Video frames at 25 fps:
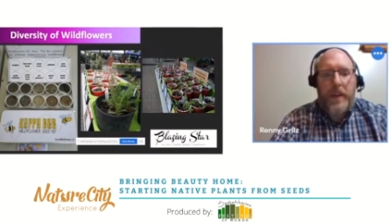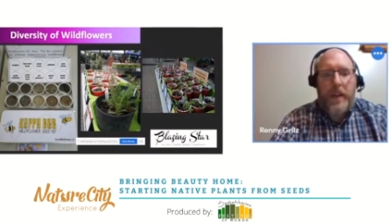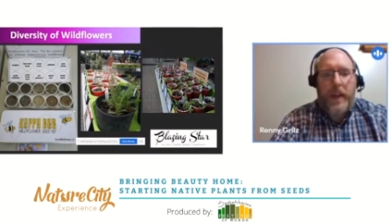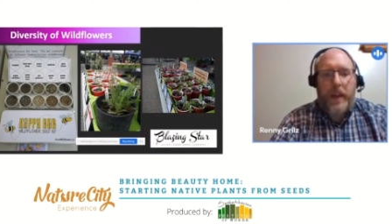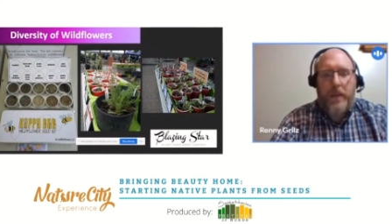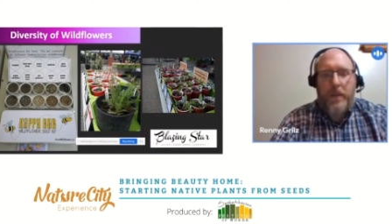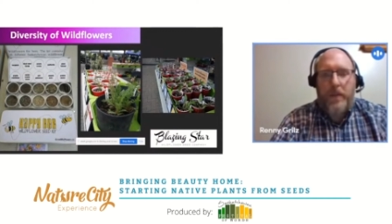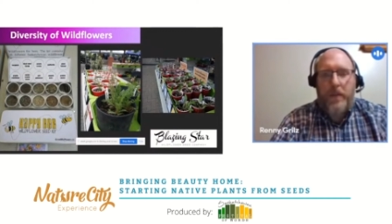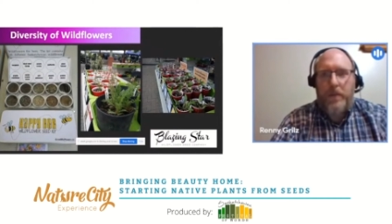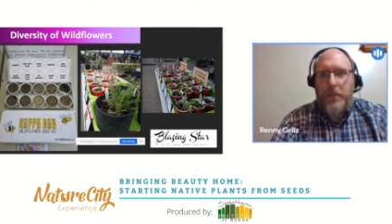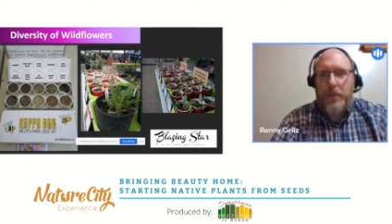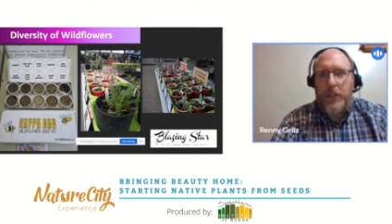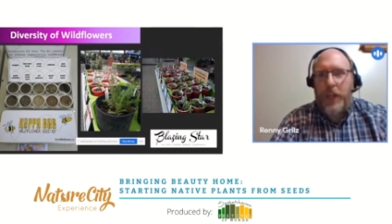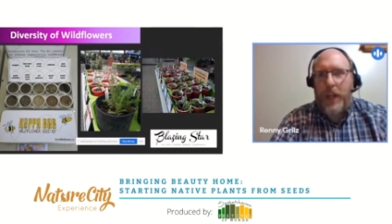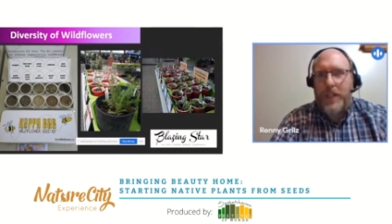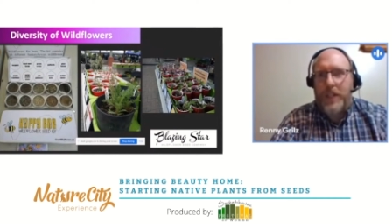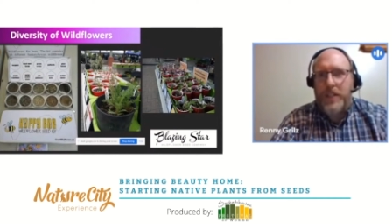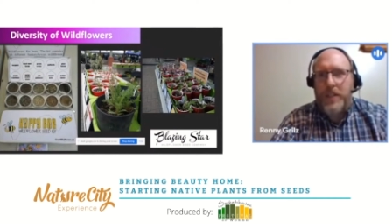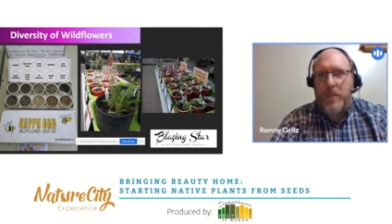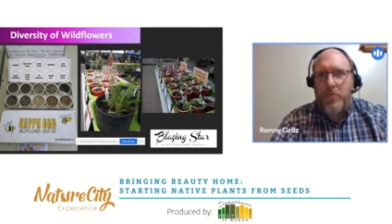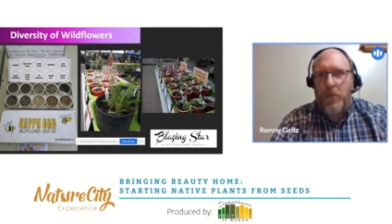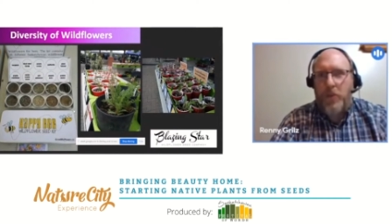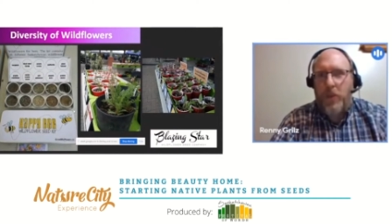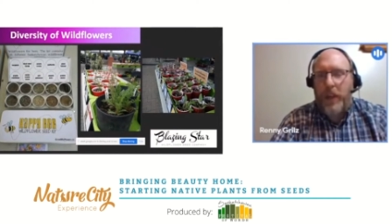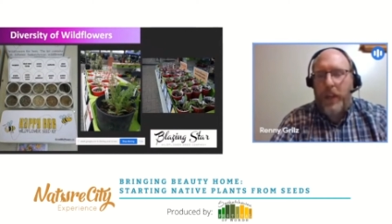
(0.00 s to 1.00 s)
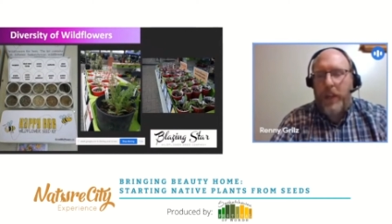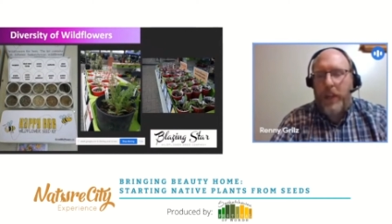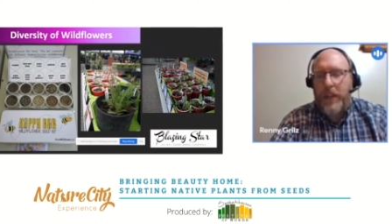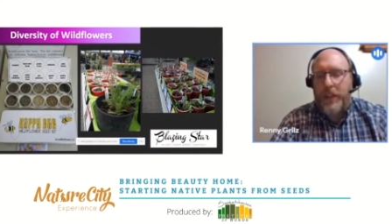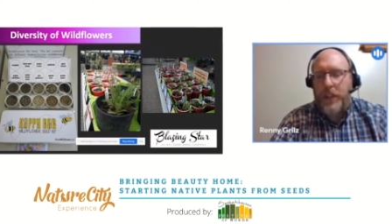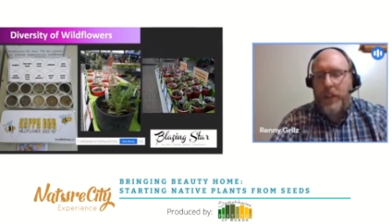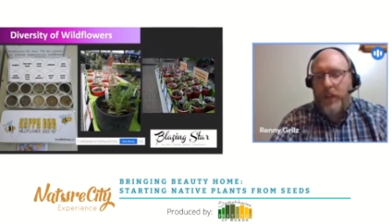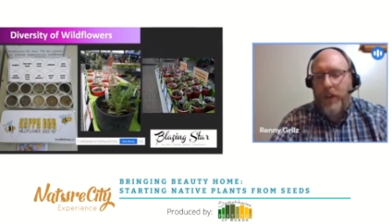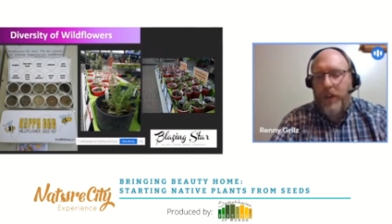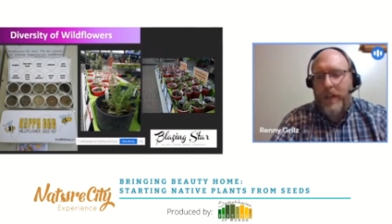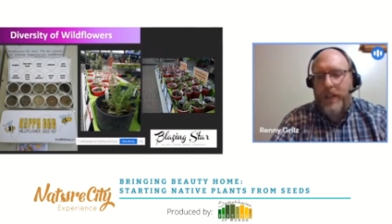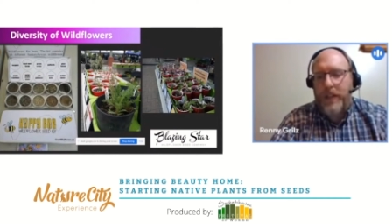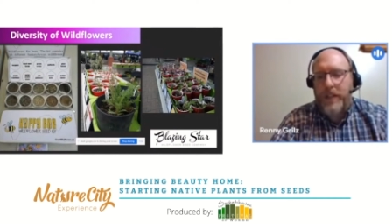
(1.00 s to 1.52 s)
She has some really
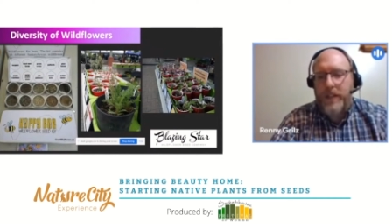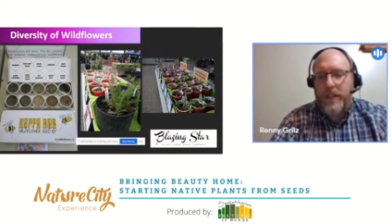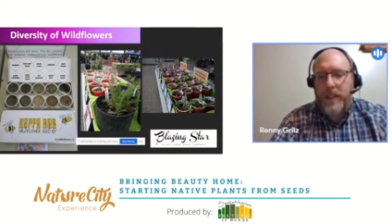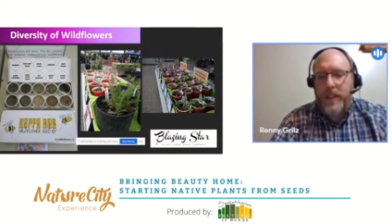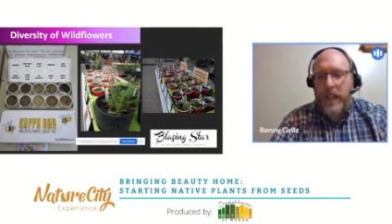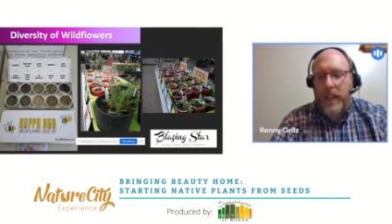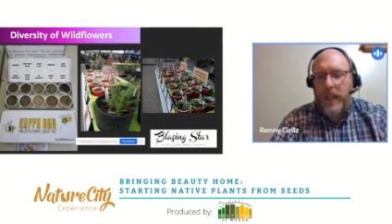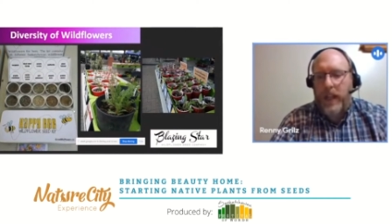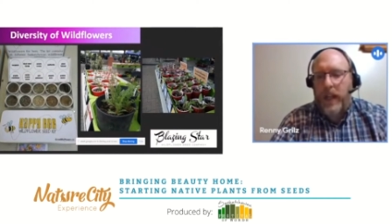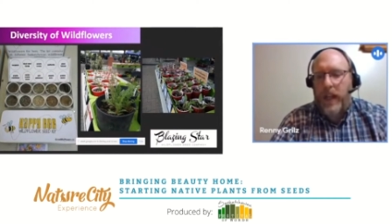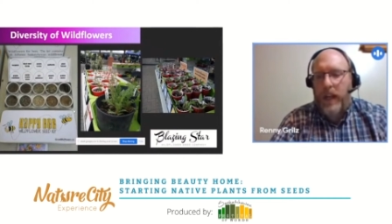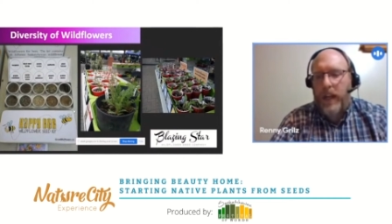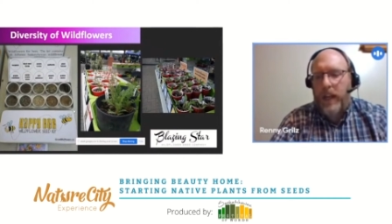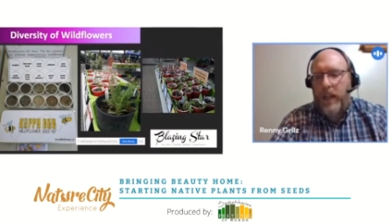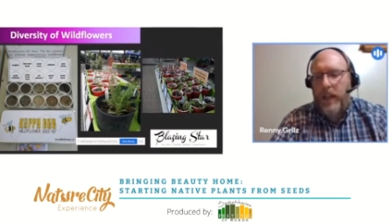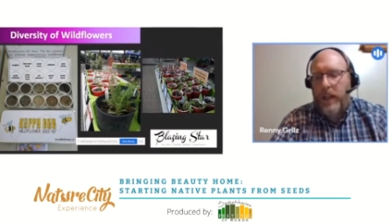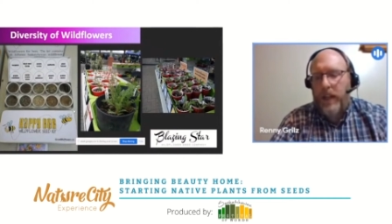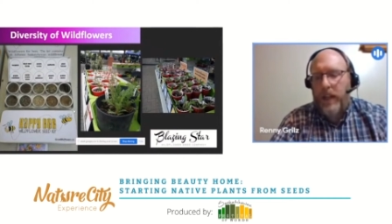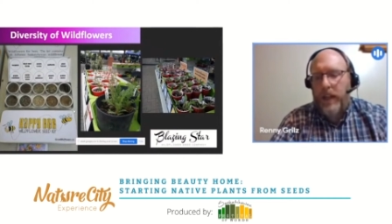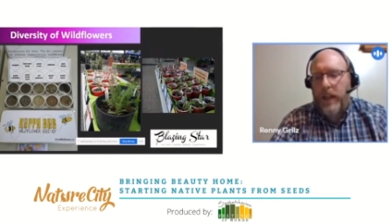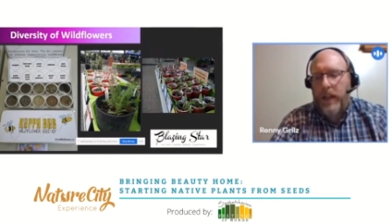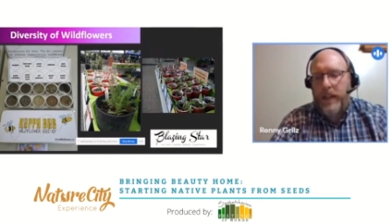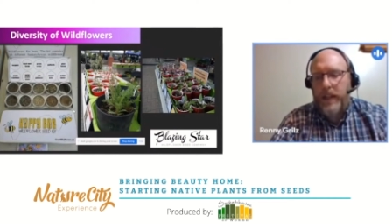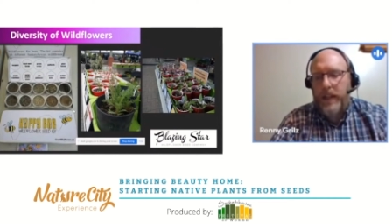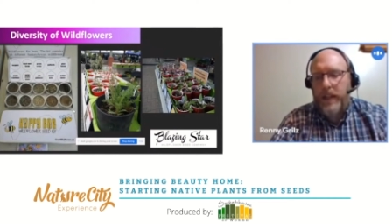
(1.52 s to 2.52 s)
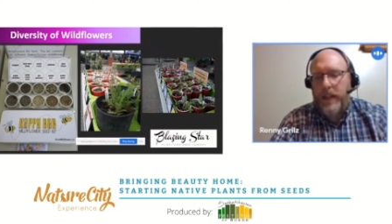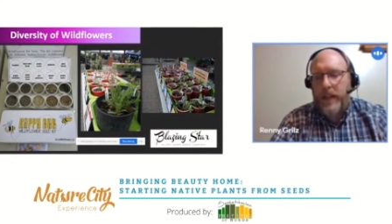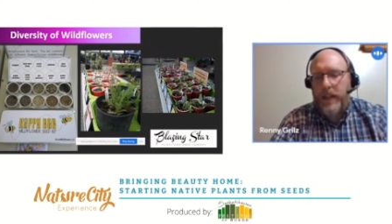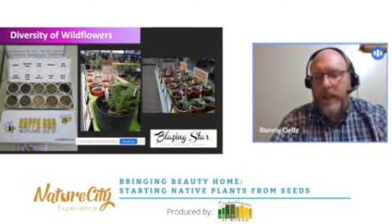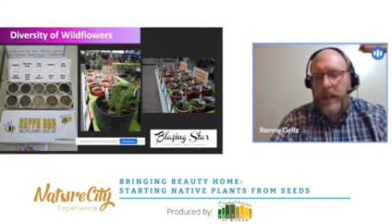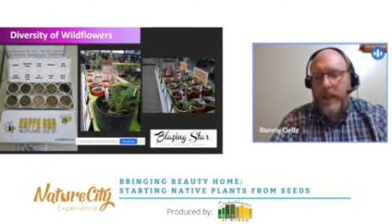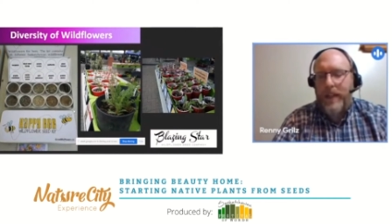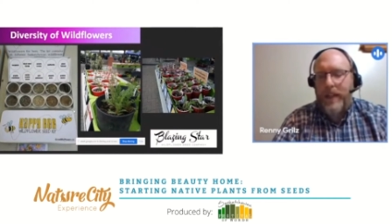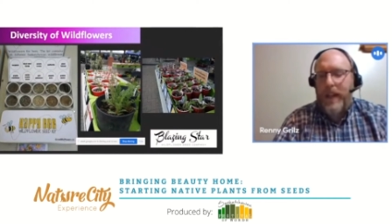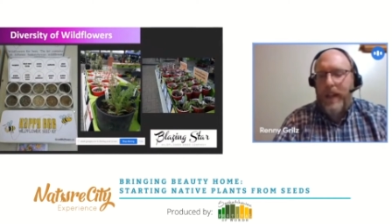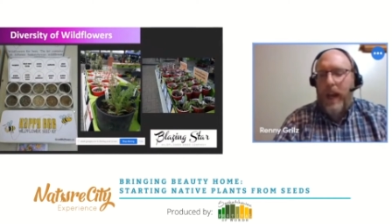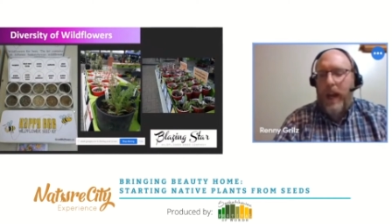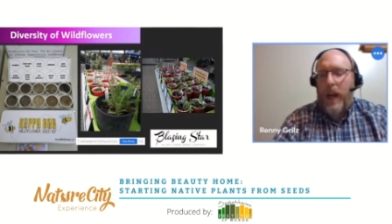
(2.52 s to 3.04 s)
good tricks and guidelines
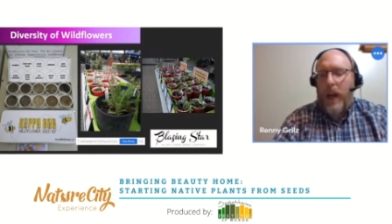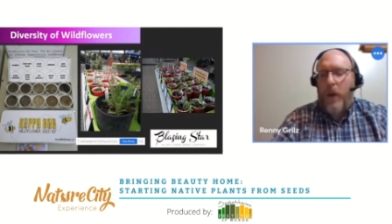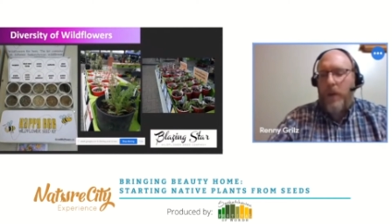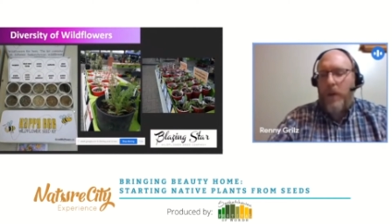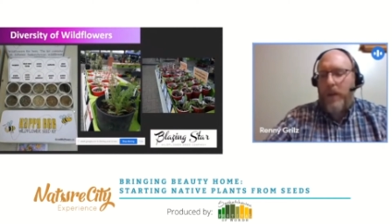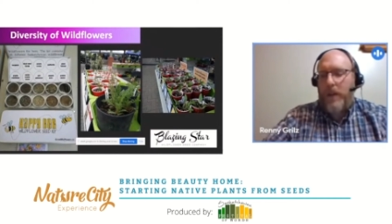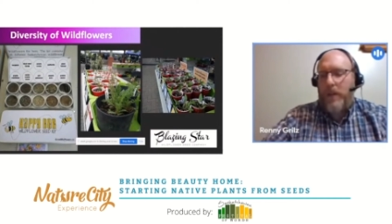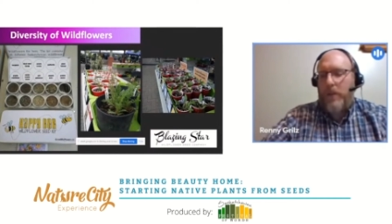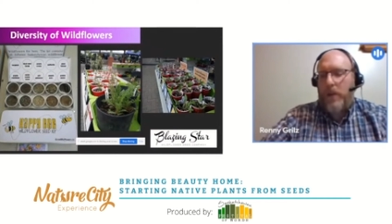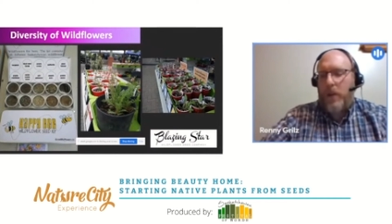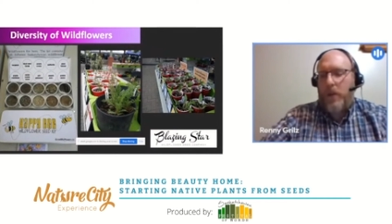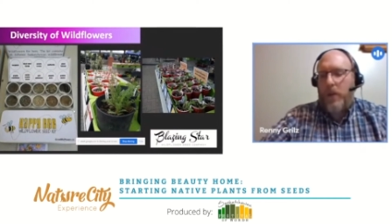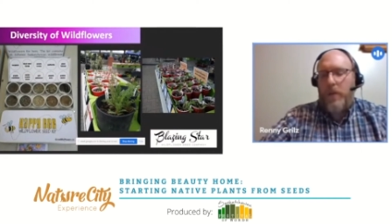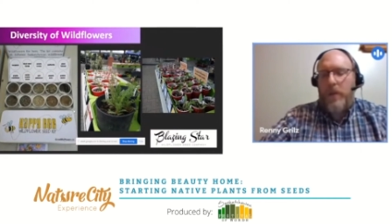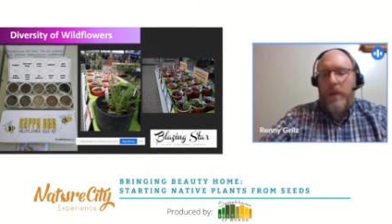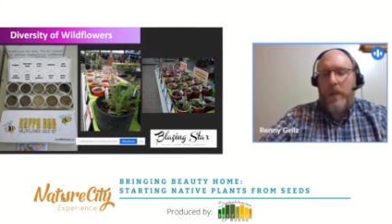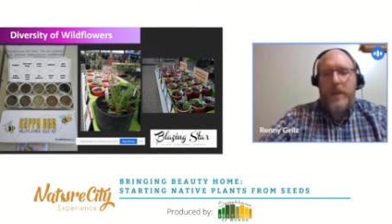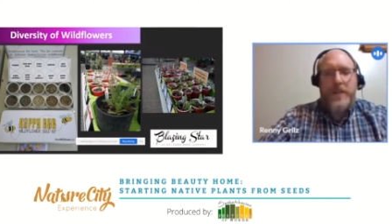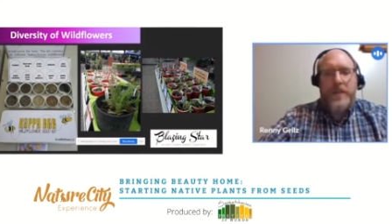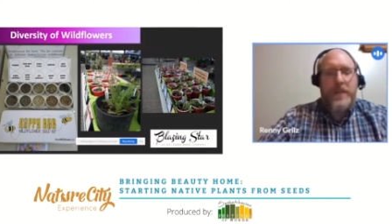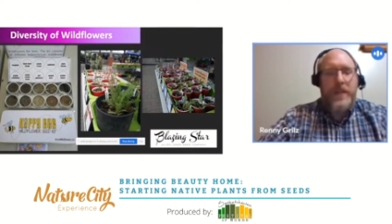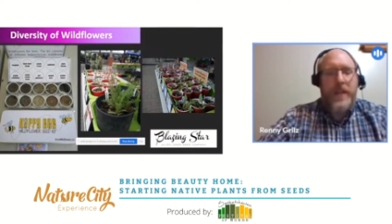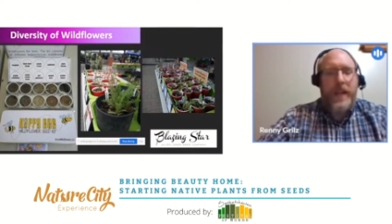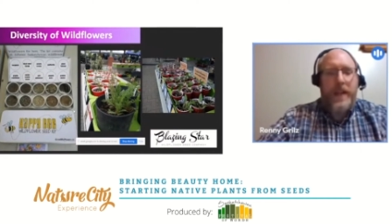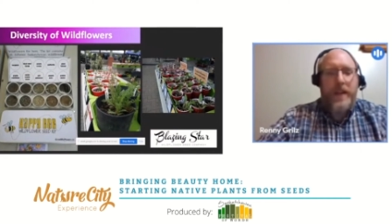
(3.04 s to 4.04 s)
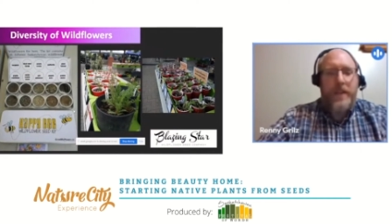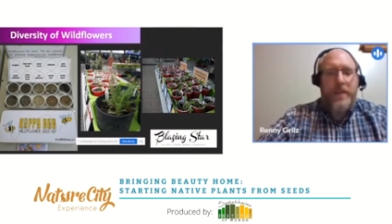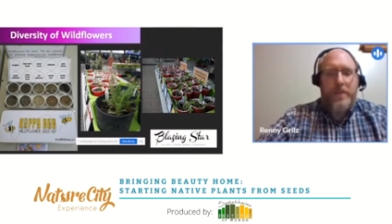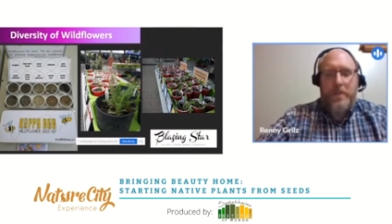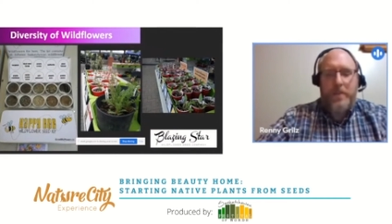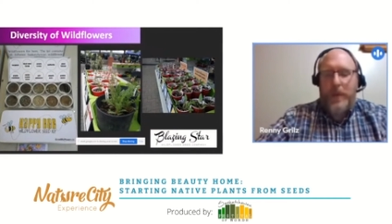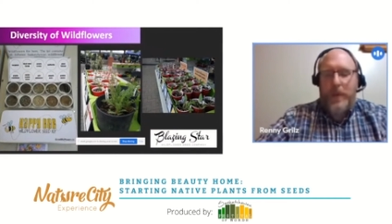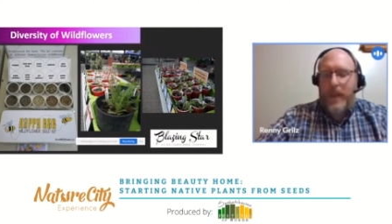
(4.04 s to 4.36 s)
on how to grow these native